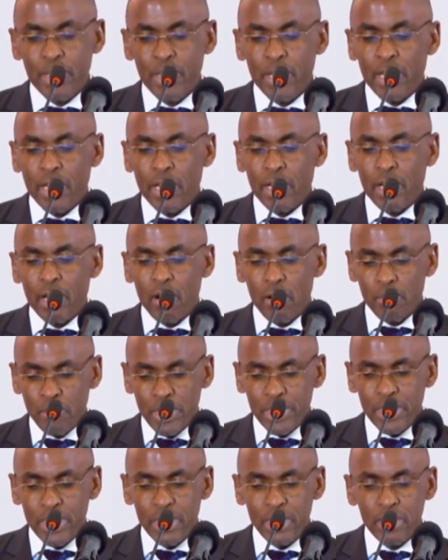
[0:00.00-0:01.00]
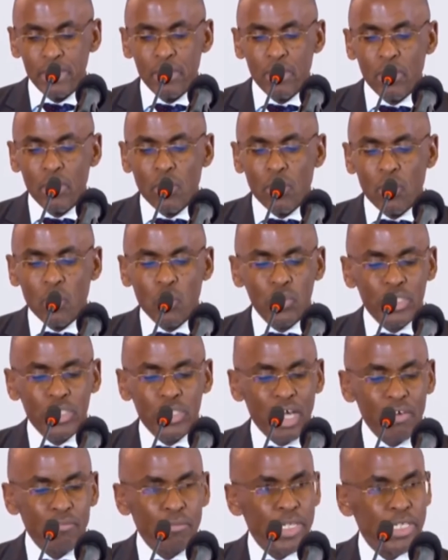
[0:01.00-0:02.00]
our President, whose
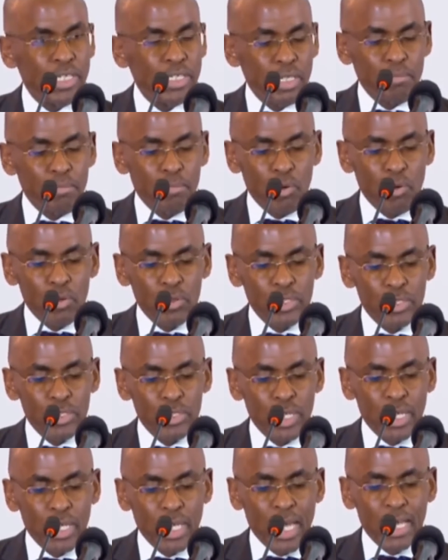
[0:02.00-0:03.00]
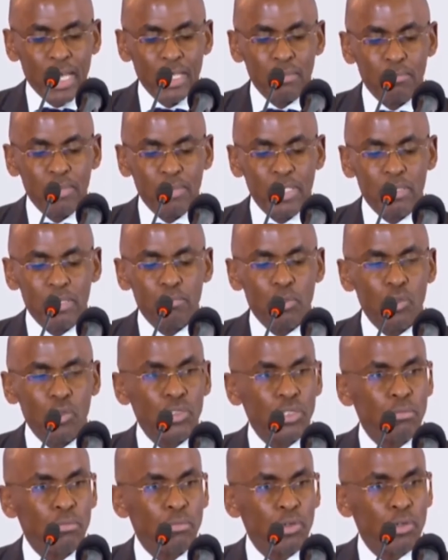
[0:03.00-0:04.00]
government support has made it
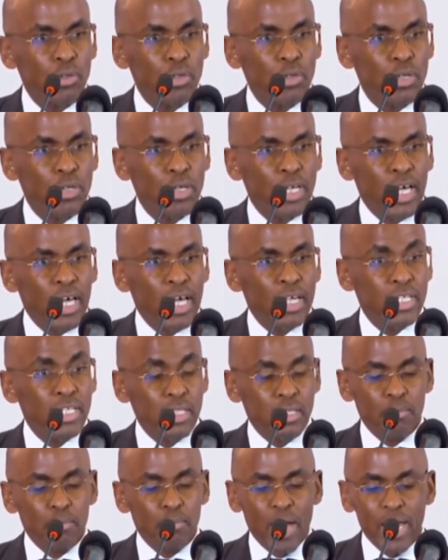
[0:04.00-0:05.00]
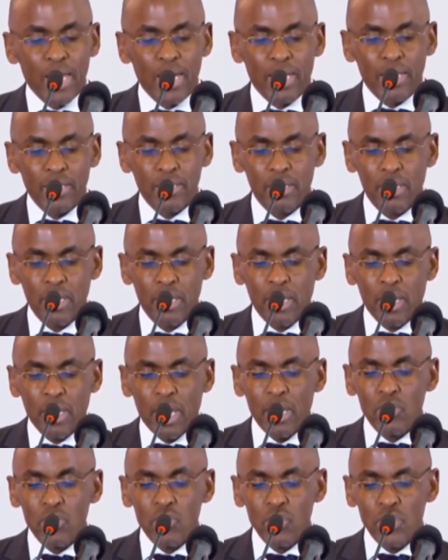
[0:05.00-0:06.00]
possible and inspired us
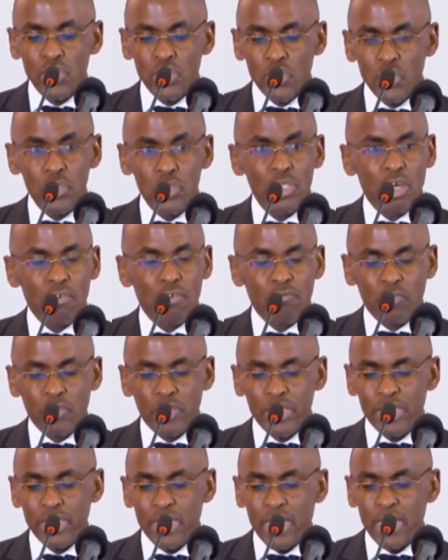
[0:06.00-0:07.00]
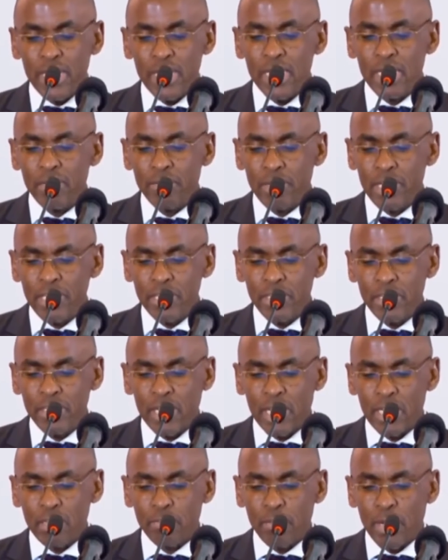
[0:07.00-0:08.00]
to reduce our Fuliza rates
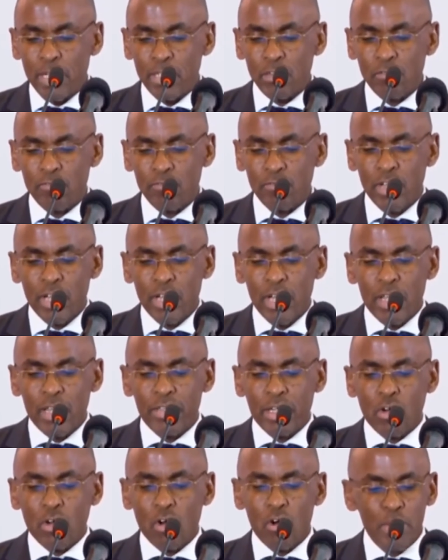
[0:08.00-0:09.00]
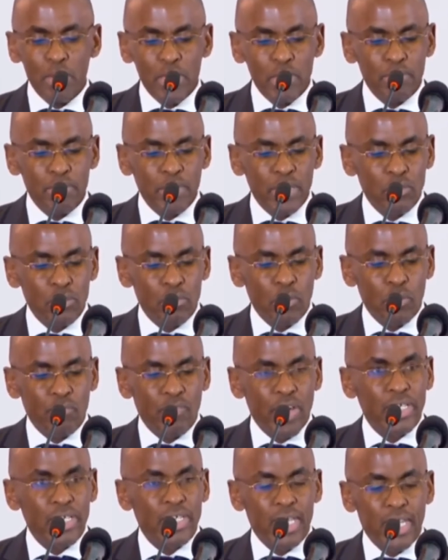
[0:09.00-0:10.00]
as part of the commitment to
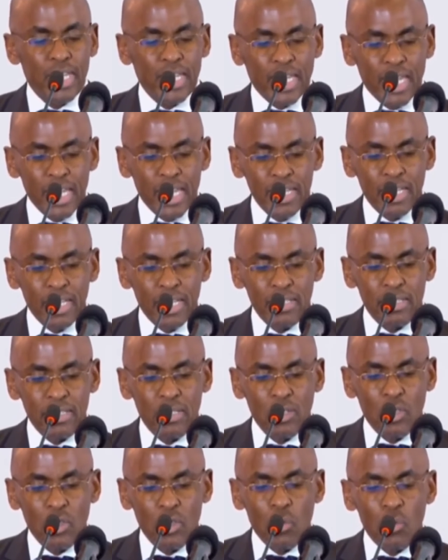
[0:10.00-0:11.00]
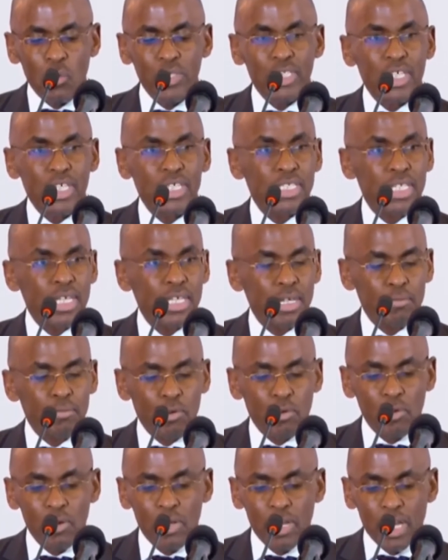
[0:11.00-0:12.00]
provide Kenyans with
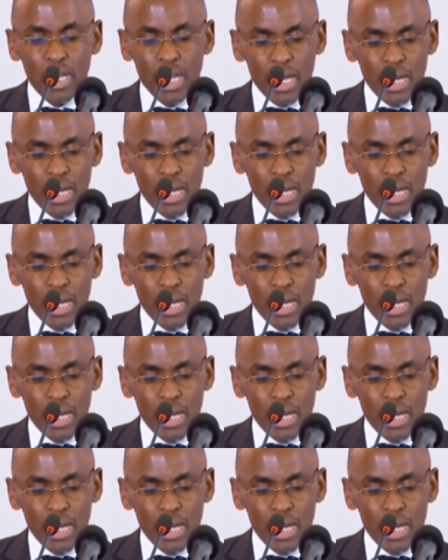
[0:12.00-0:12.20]
sustainable